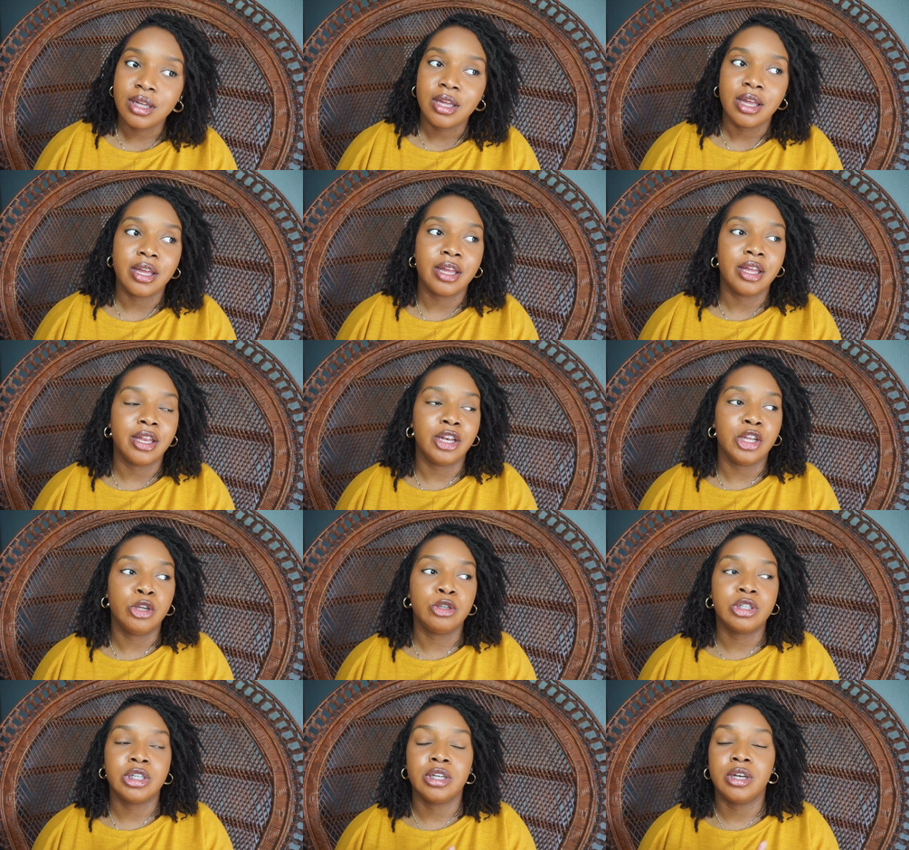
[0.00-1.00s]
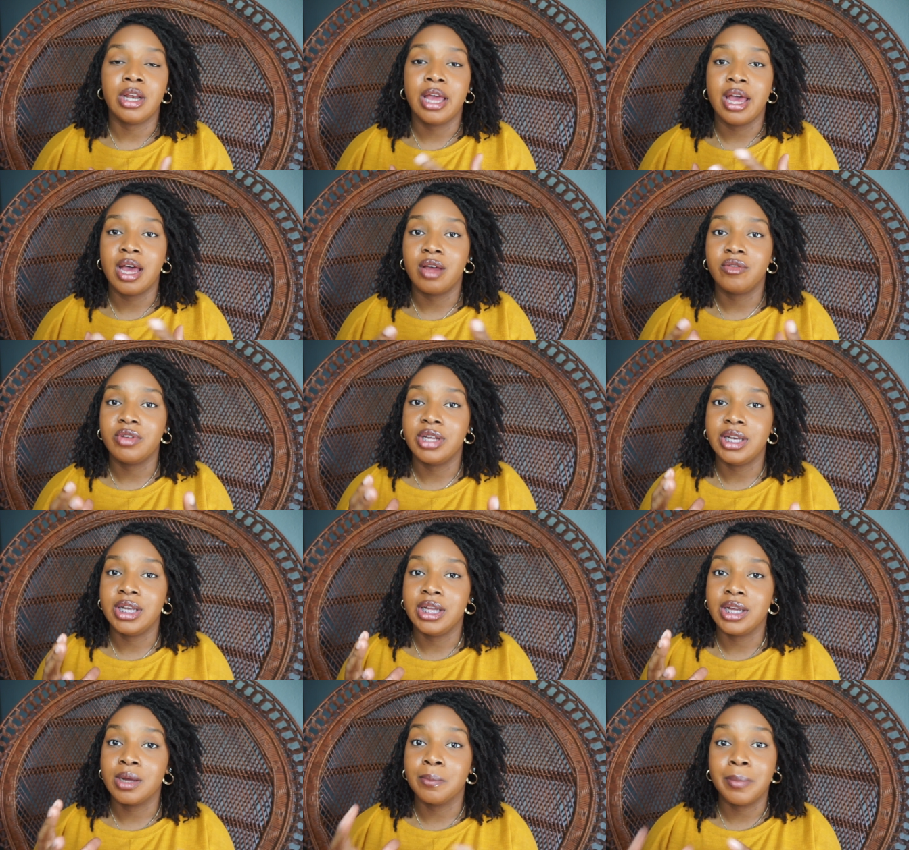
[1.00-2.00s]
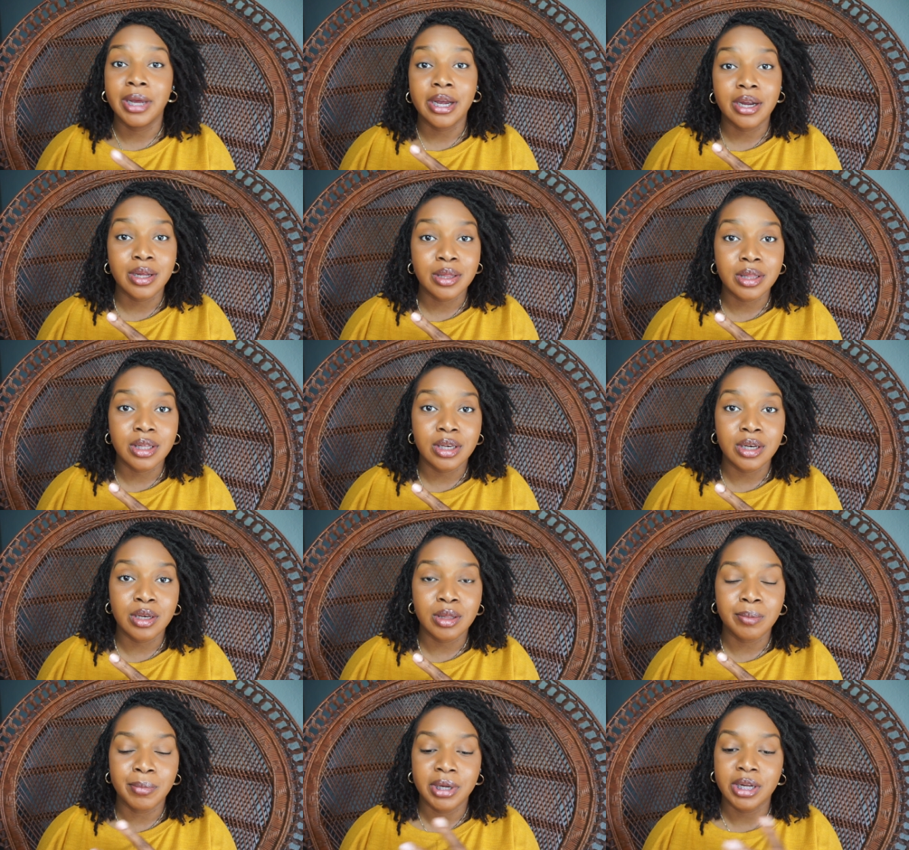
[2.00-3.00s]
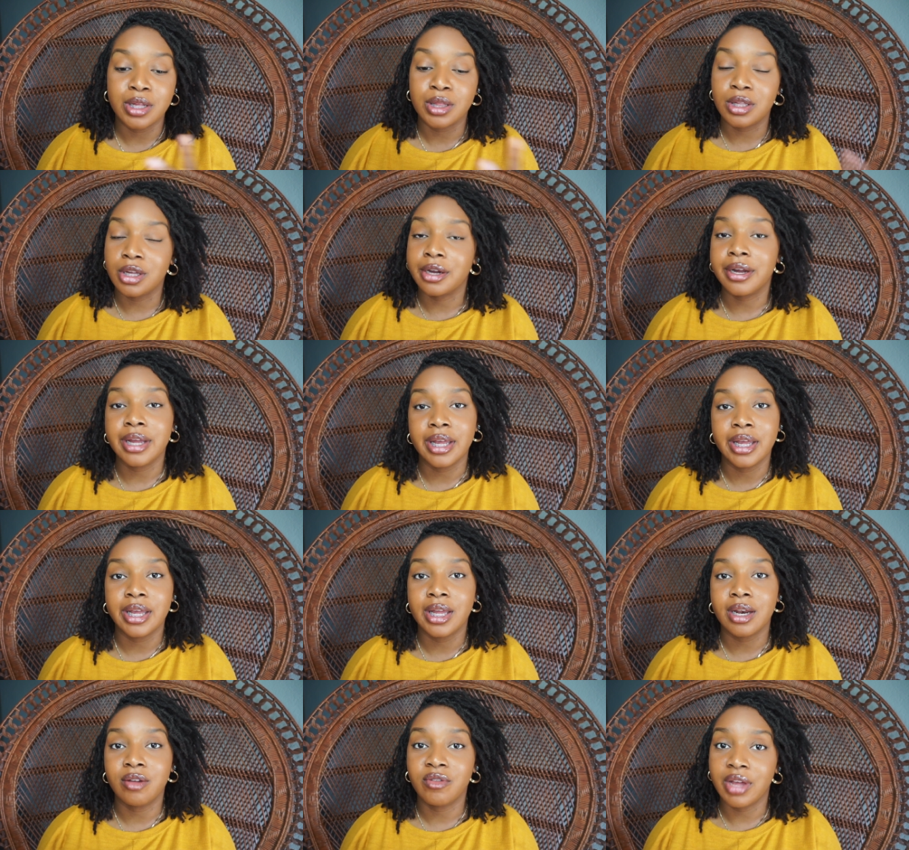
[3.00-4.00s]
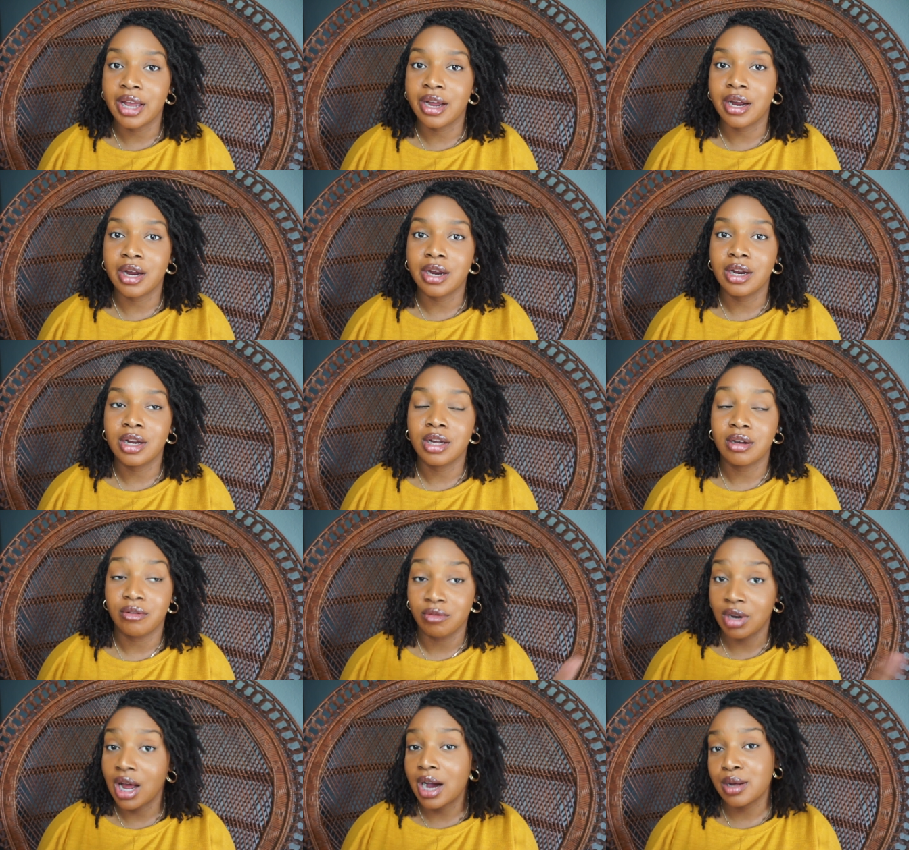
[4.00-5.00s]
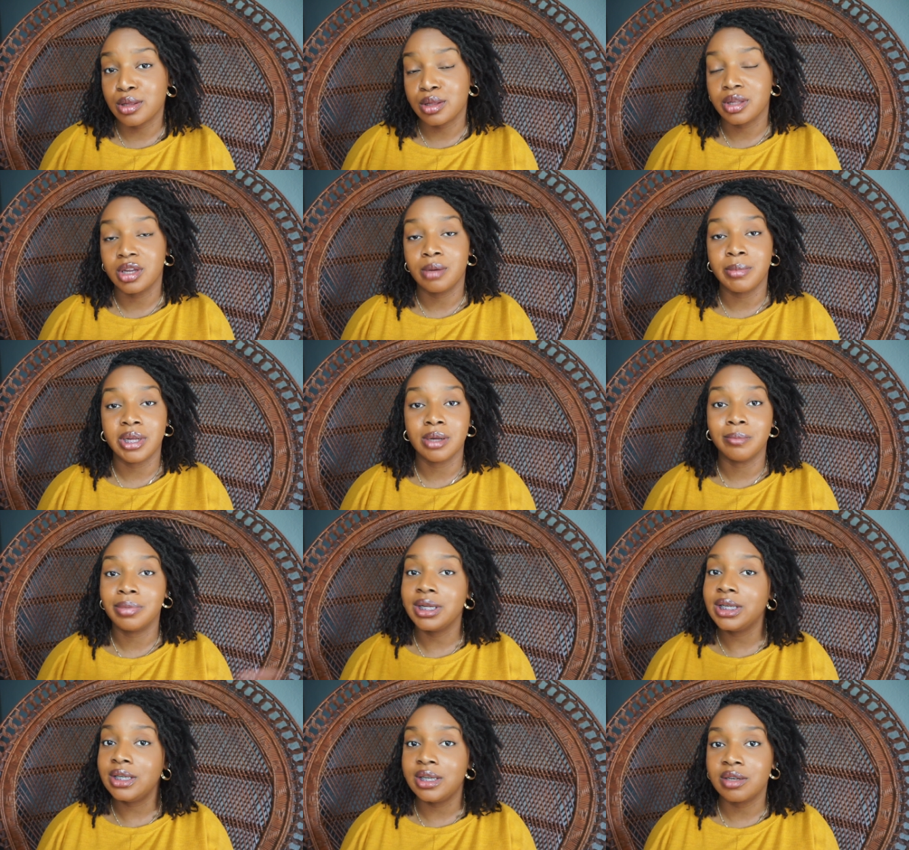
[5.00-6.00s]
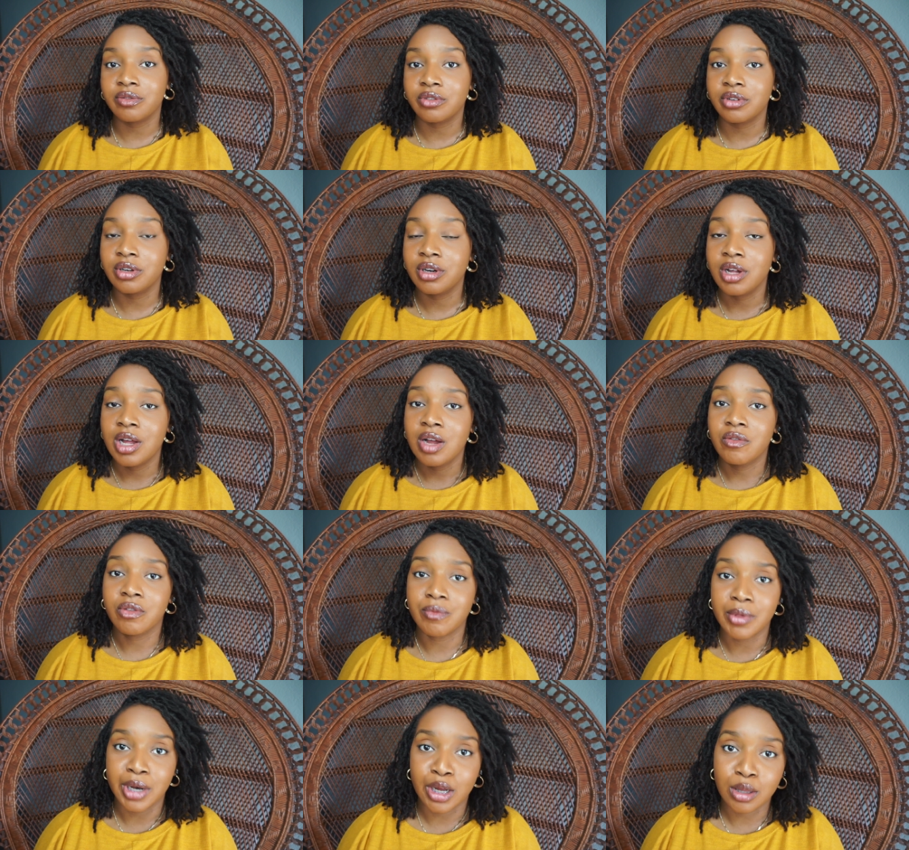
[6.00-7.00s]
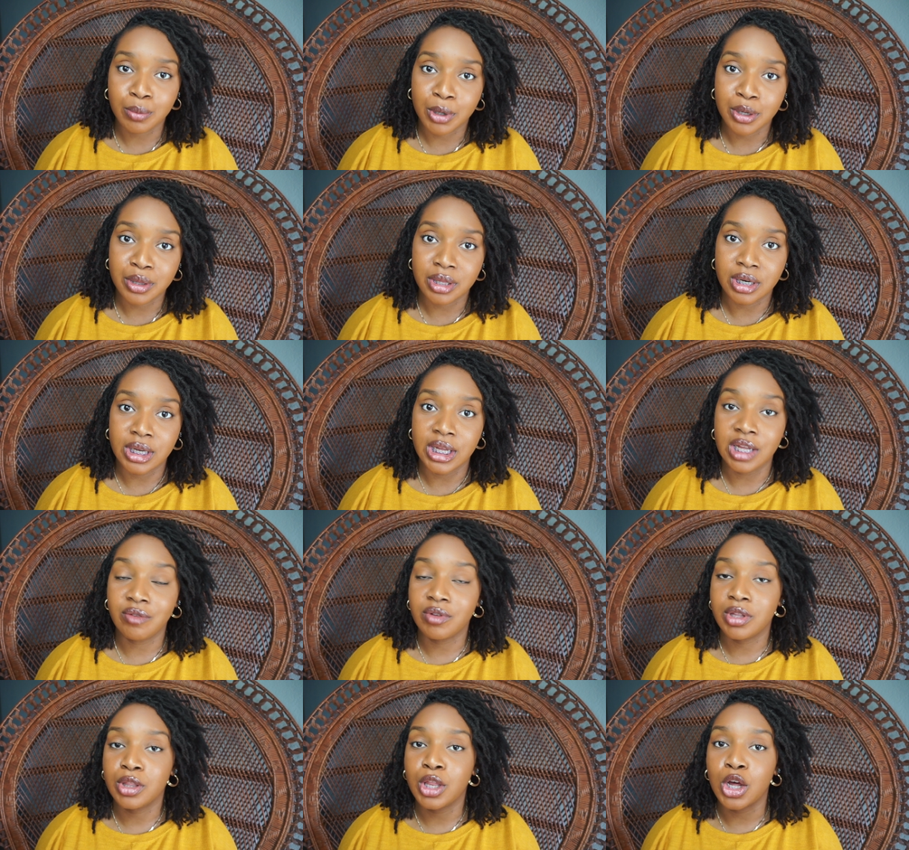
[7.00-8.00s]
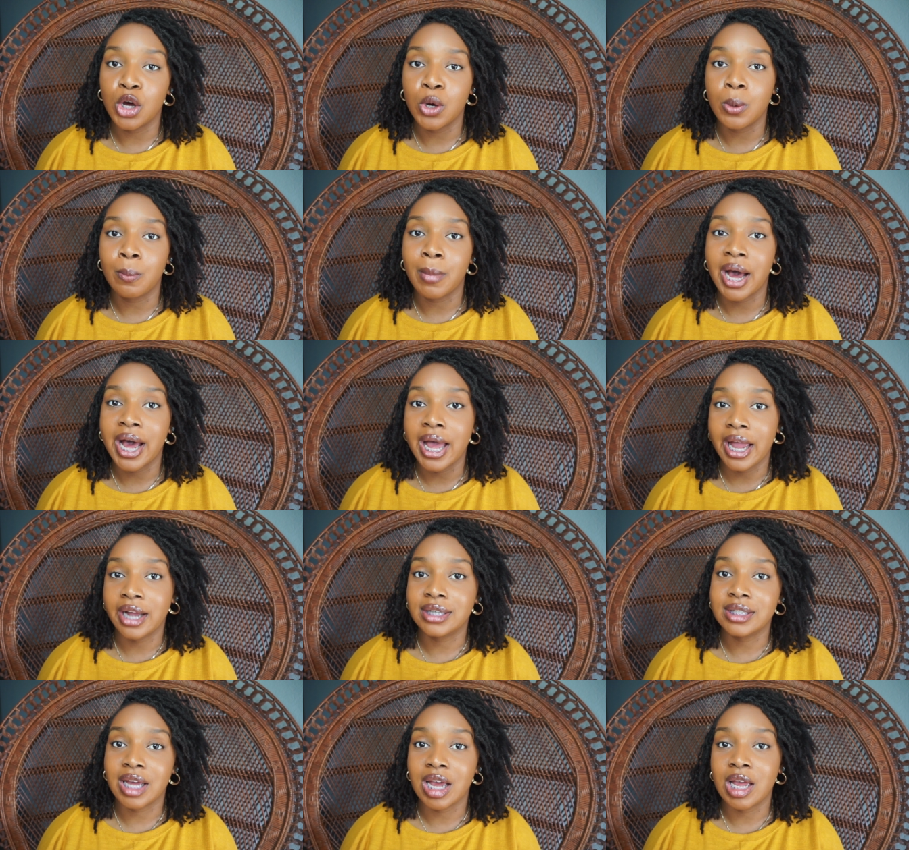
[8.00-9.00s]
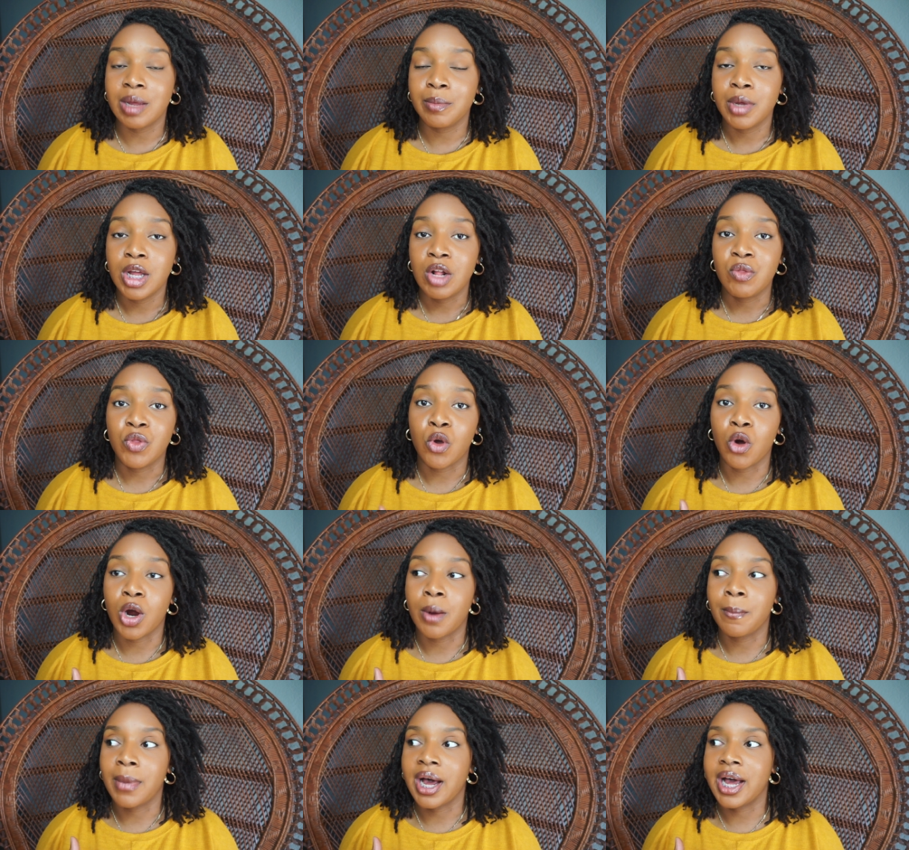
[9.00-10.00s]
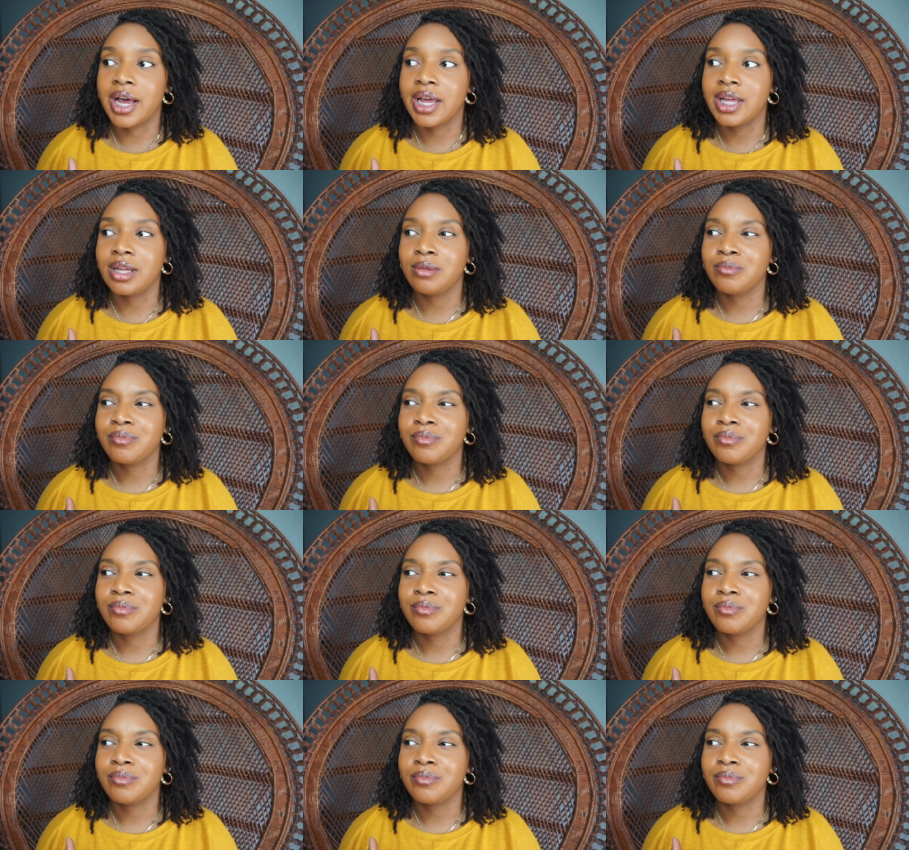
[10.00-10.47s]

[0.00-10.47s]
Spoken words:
and you shouldn't have any comparisons, because your head of hair, of locks, is going to be completely different from the next person. Even though my hair type or my